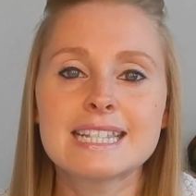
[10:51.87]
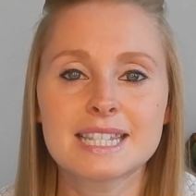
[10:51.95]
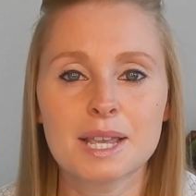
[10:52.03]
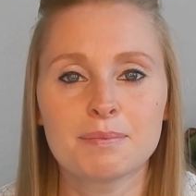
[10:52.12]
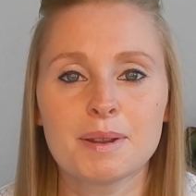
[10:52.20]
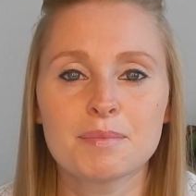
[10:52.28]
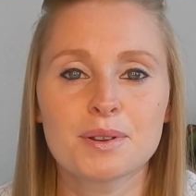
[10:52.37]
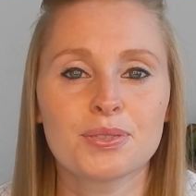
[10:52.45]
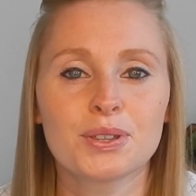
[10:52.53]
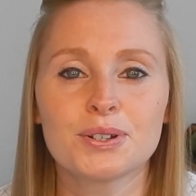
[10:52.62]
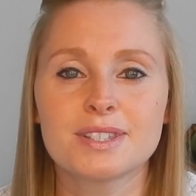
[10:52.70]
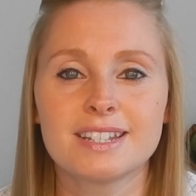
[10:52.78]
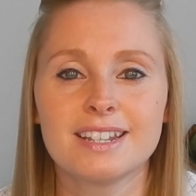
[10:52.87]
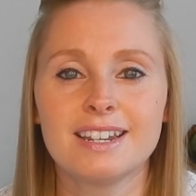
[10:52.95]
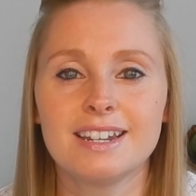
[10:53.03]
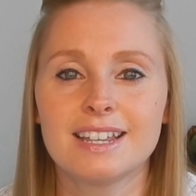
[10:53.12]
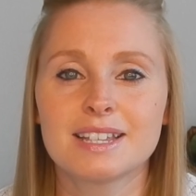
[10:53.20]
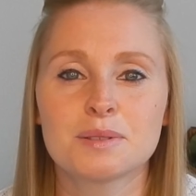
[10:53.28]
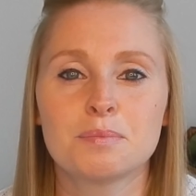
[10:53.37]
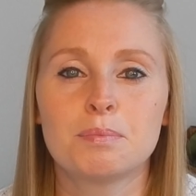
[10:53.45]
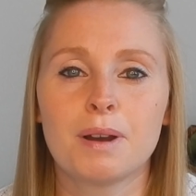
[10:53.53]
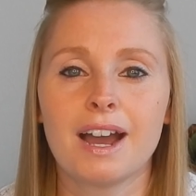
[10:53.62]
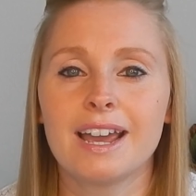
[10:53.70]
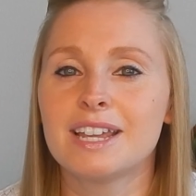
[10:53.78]
Tip number 13 is
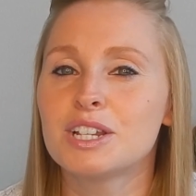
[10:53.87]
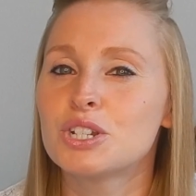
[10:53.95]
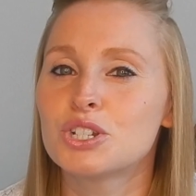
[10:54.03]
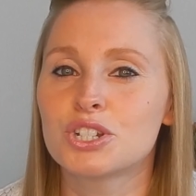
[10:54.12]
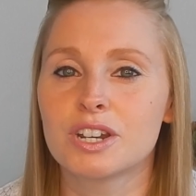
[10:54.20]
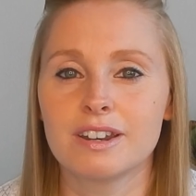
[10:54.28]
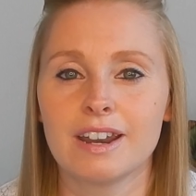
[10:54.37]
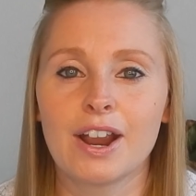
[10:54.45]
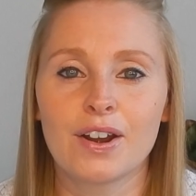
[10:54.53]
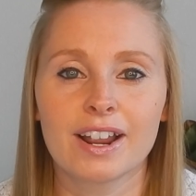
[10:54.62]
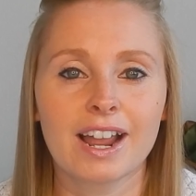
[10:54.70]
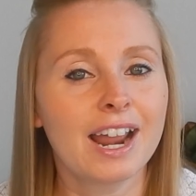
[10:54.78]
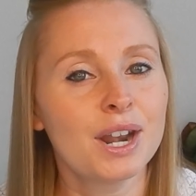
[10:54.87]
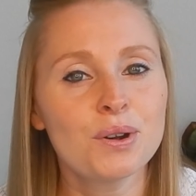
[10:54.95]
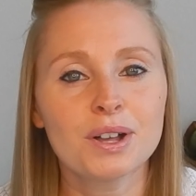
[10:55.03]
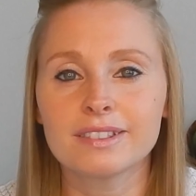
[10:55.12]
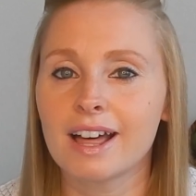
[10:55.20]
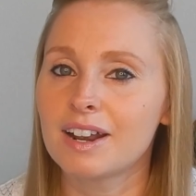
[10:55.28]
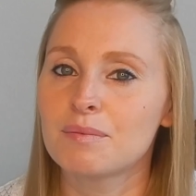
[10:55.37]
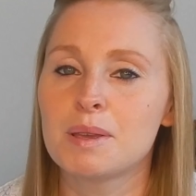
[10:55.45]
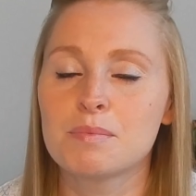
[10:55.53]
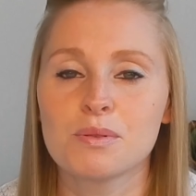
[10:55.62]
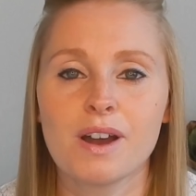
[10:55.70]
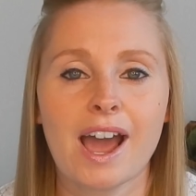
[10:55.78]
buying generic. I know a lot of
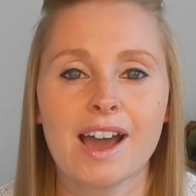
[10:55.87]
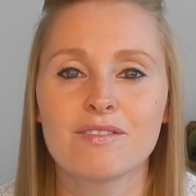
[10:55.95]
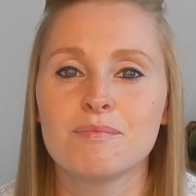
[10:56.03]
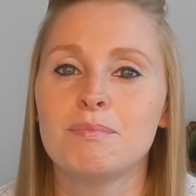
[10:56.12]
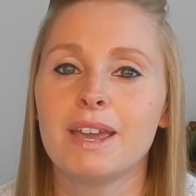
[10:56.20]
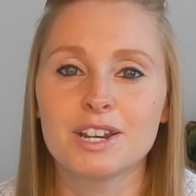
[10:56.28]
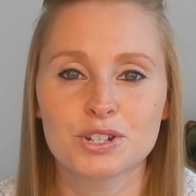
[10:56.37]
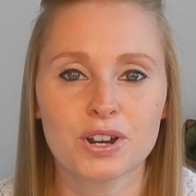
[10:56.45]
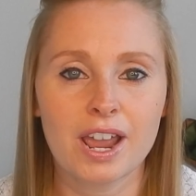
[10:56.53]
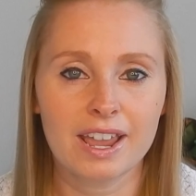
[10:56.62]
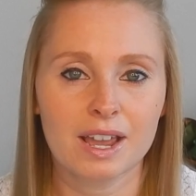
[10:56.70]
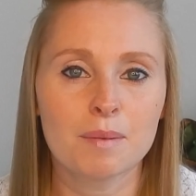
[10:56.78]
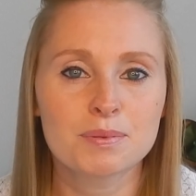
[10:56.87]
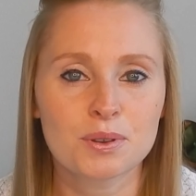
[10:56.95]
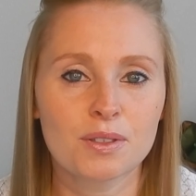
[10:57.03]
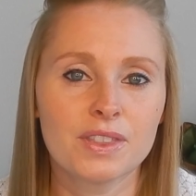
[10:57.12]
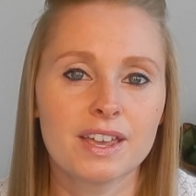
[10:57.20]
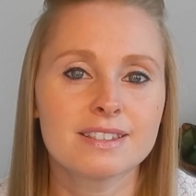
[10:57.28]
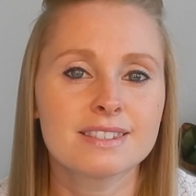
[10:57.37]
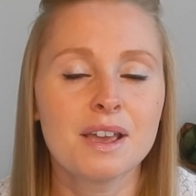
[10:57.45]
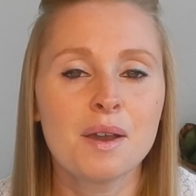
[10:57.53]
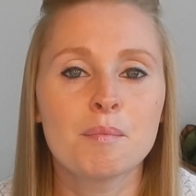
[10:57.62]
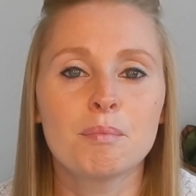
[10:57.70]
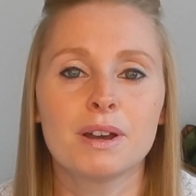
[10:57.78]
people have major hangups on this,
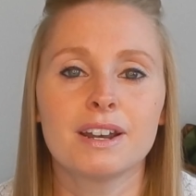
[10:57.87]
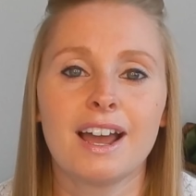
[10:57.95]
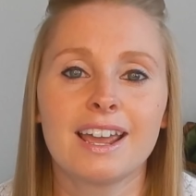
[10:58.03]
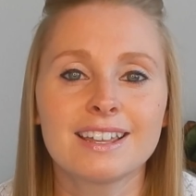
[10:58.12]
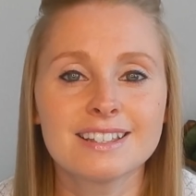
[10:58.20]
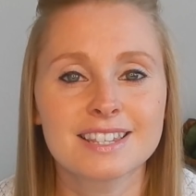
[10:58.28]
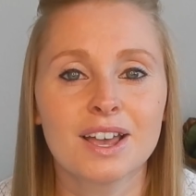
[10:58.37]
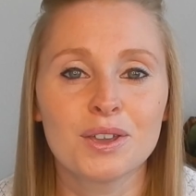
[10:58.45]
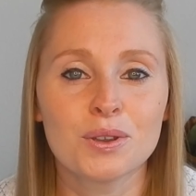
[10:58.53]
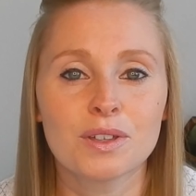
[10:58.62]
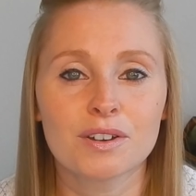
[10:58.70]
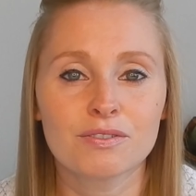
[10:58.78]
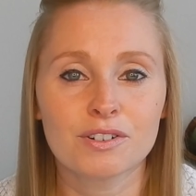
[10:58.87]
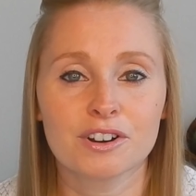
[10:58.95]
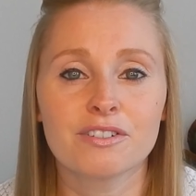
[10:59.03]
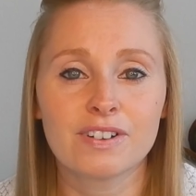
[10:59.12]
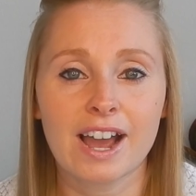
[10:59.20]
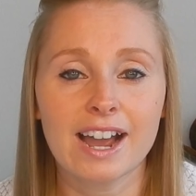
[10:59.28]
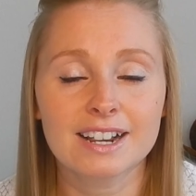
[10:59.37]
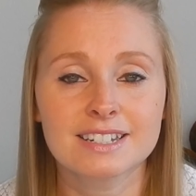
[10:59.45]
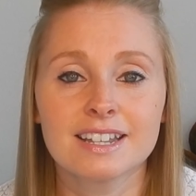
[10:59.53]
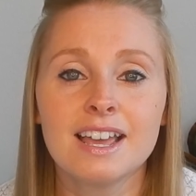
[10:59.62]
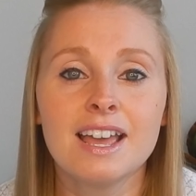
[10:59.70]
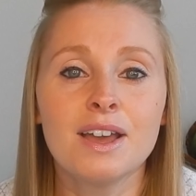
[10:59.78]
but I can tell you that for a fact,
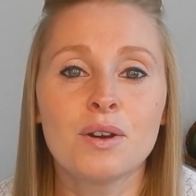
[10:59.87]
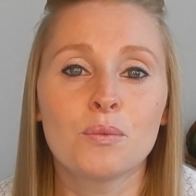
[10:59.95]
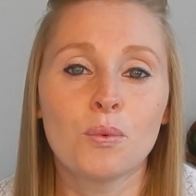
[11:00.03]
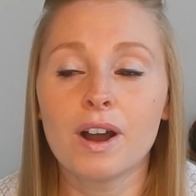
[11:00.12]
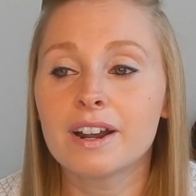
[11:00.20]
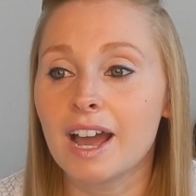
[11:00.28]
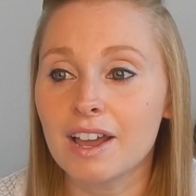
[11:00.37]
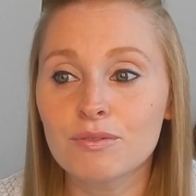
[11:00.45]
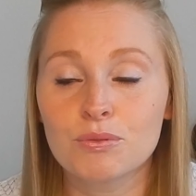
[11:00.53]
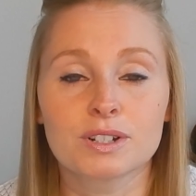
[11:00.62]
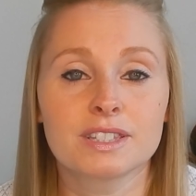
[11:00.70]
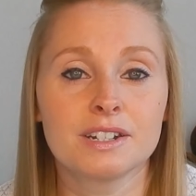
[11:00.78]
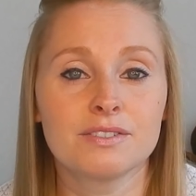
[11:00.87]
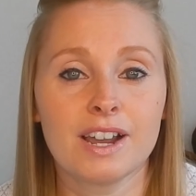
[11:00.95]
one, I've worked in a